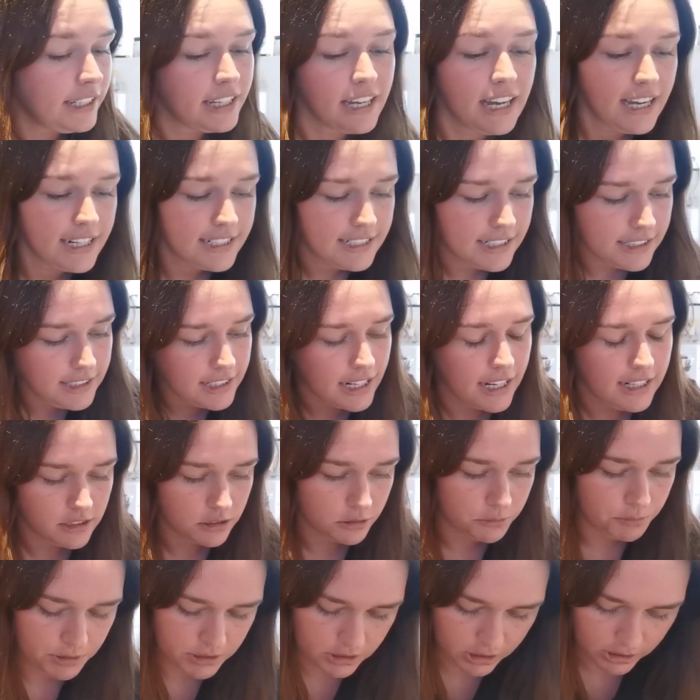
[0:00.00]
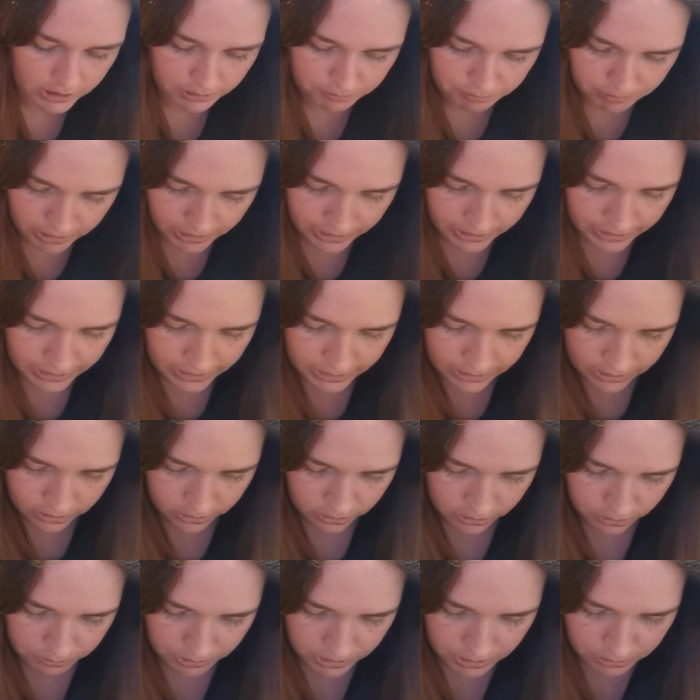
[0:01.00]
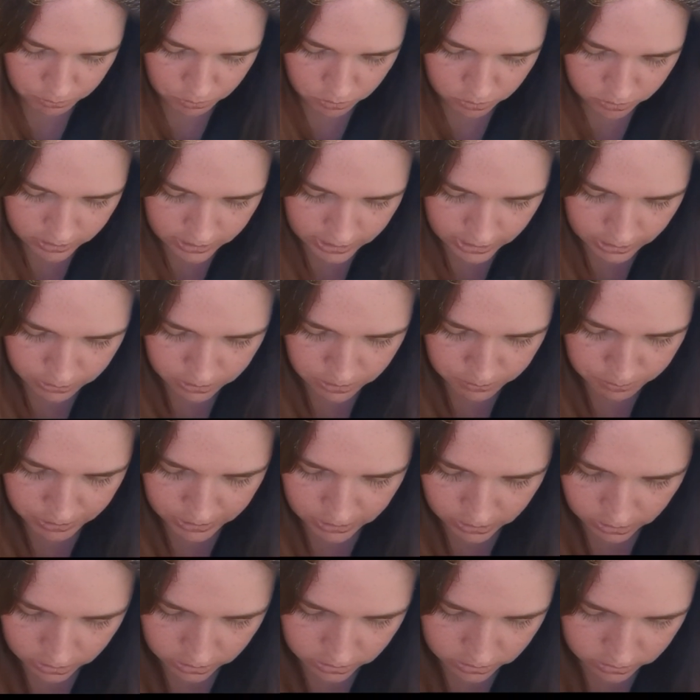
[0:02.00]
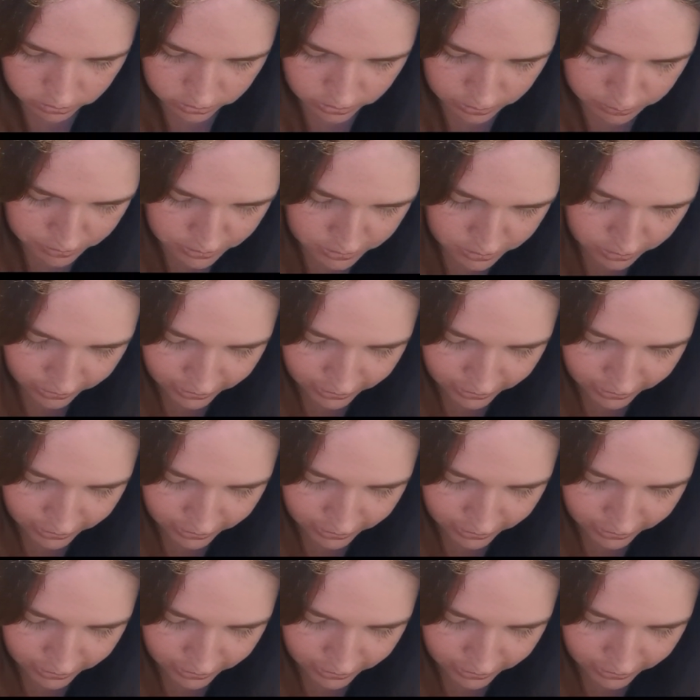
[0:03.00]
yeah, I didn't end up styling my hair. Like when he walked in, I was a bit like, he was